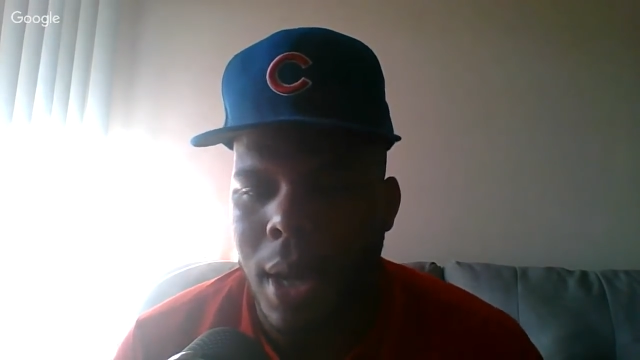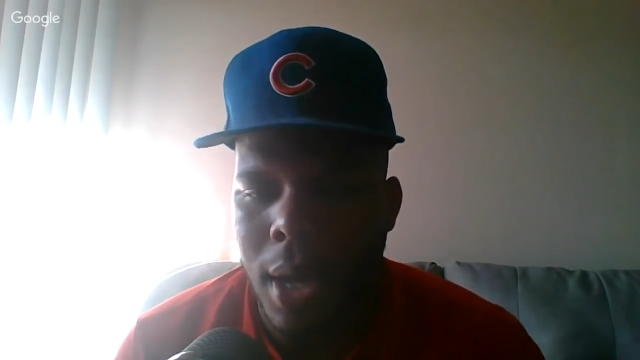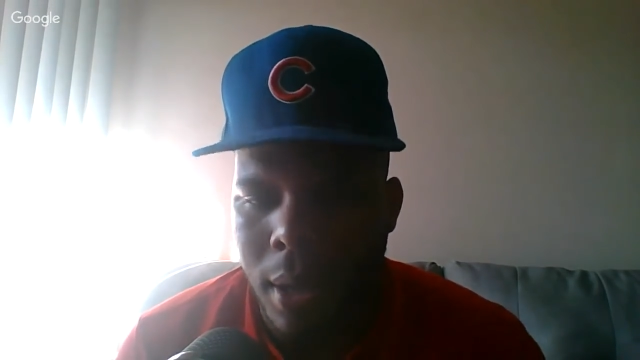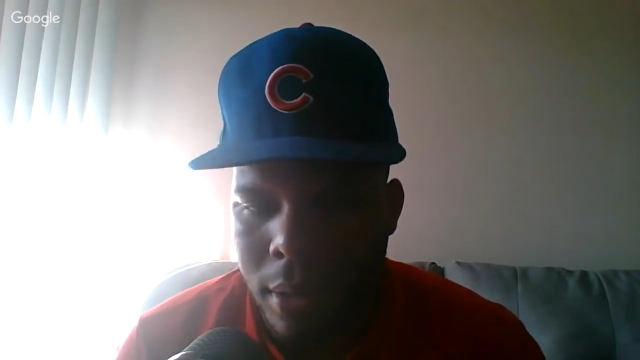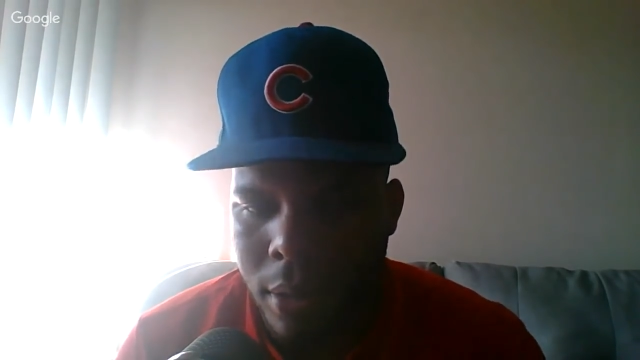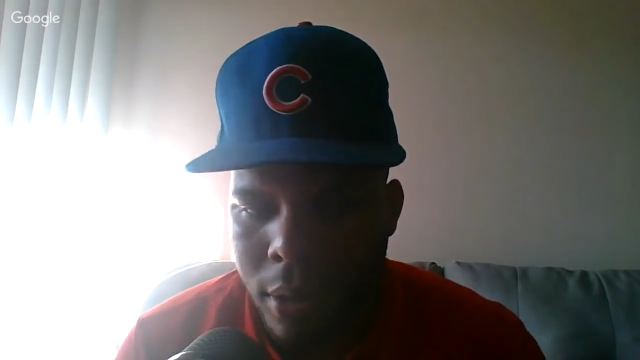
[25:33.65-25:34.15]

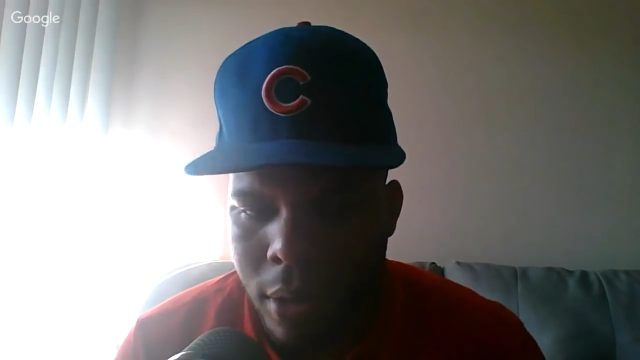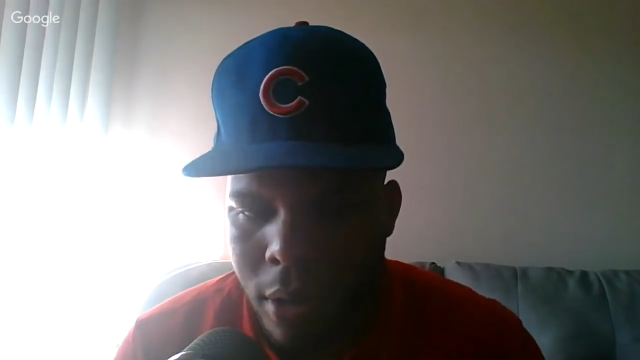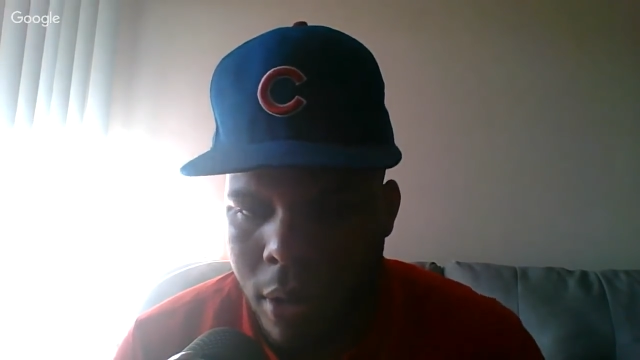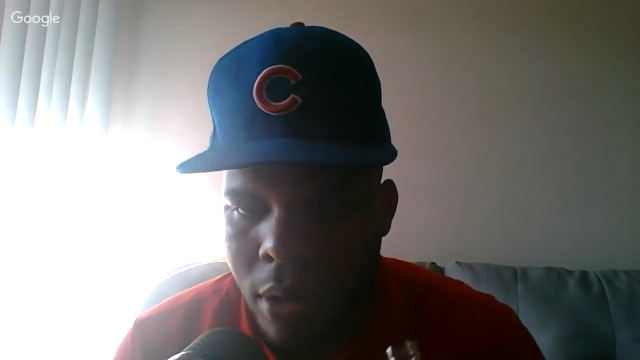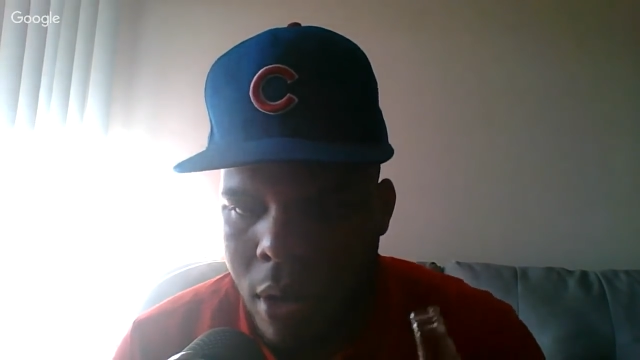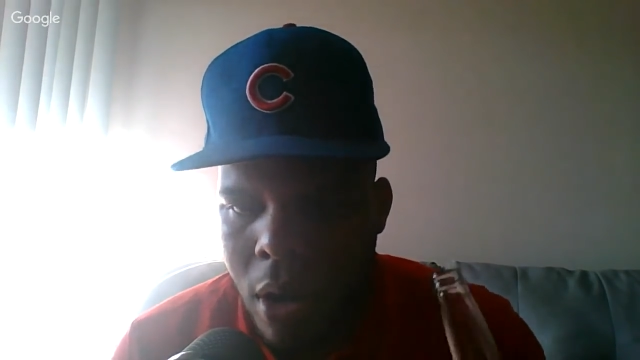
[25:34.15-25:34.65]

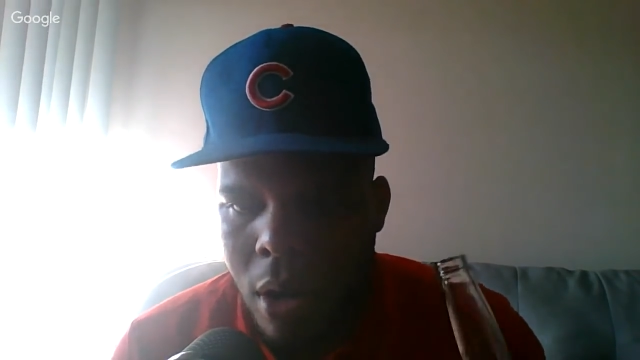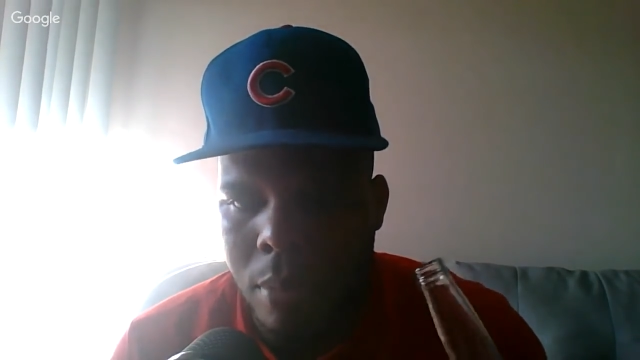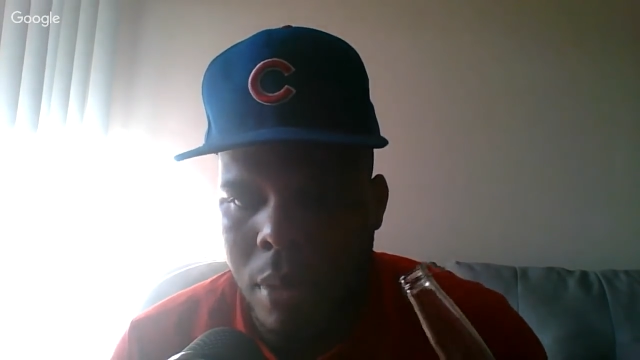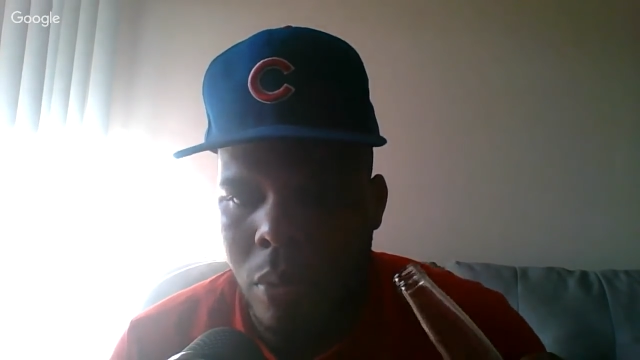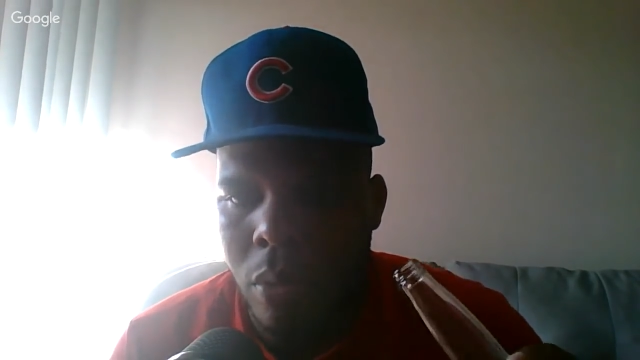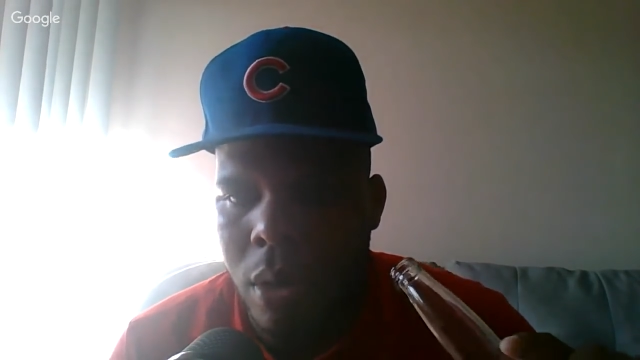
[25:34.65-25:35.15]
Eckler
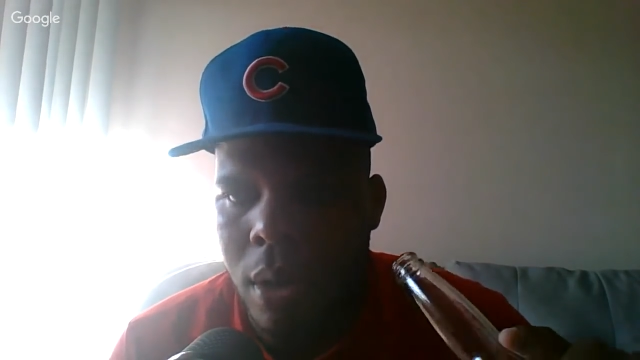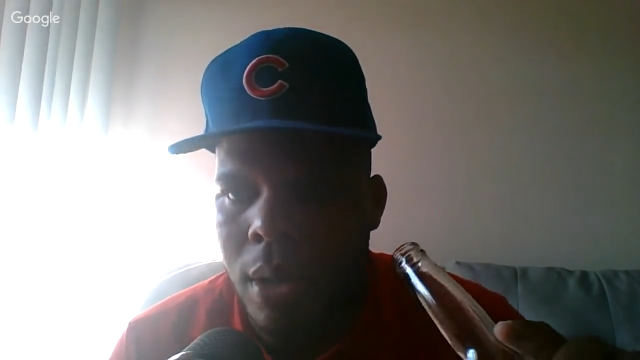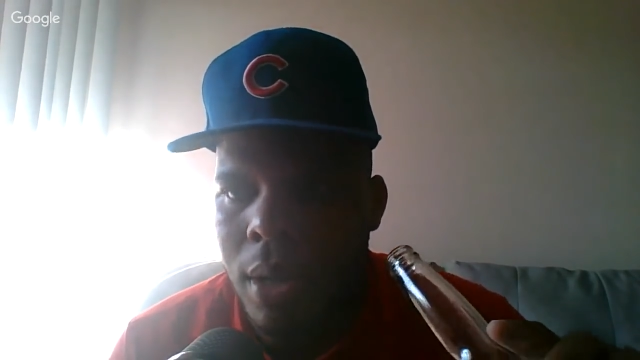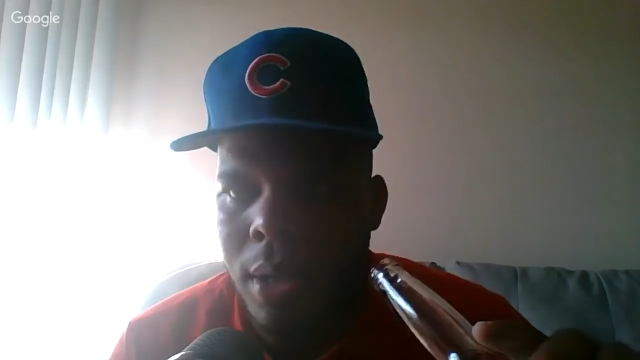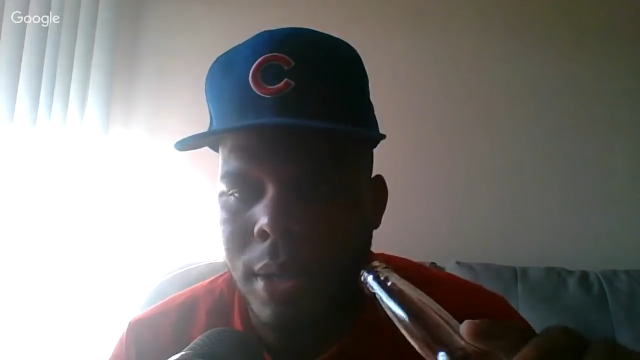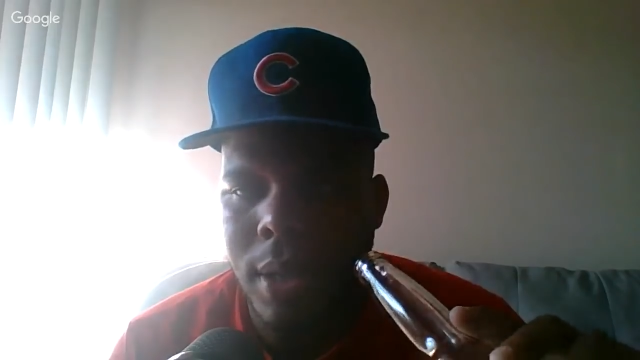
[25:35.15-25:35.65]

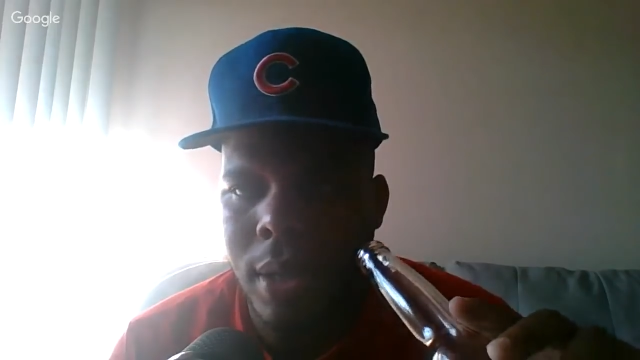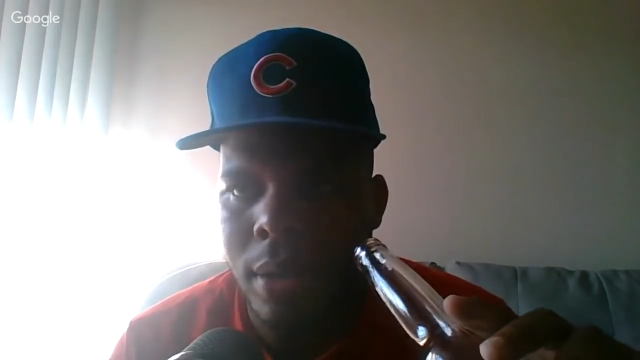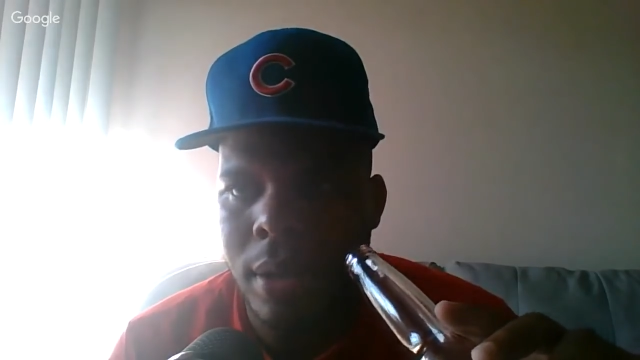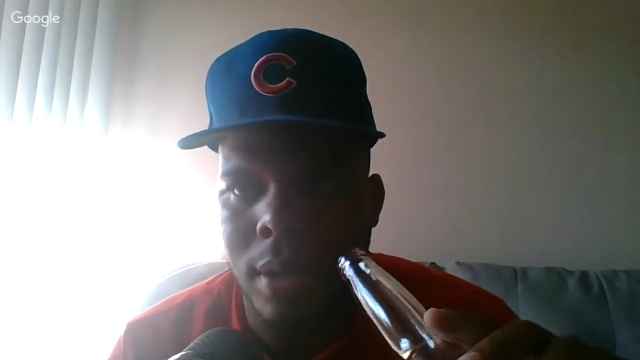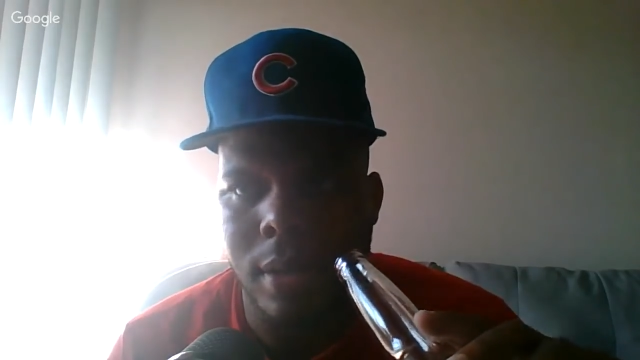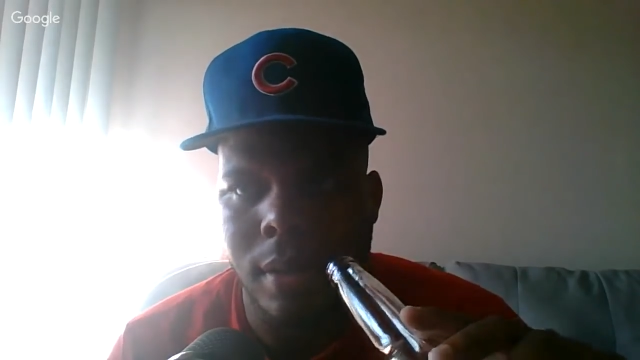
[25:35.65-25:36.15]
RB1 until
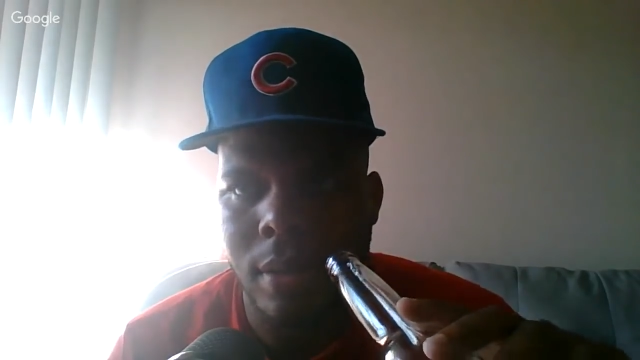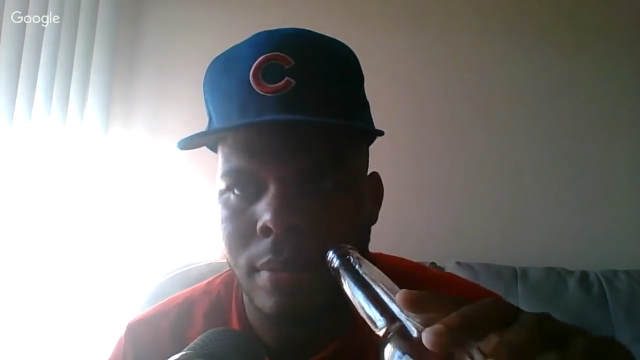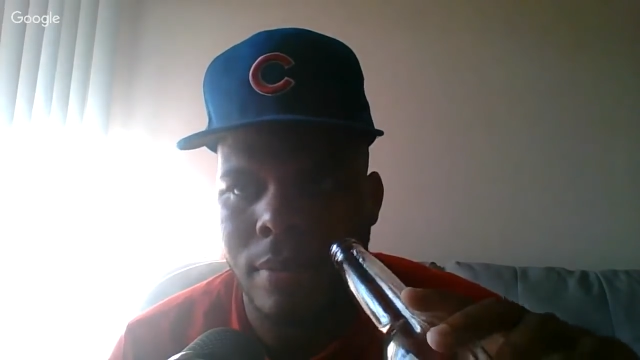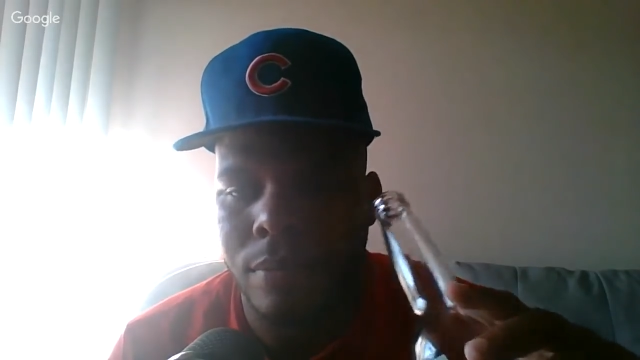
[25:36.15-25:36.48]
he isn't.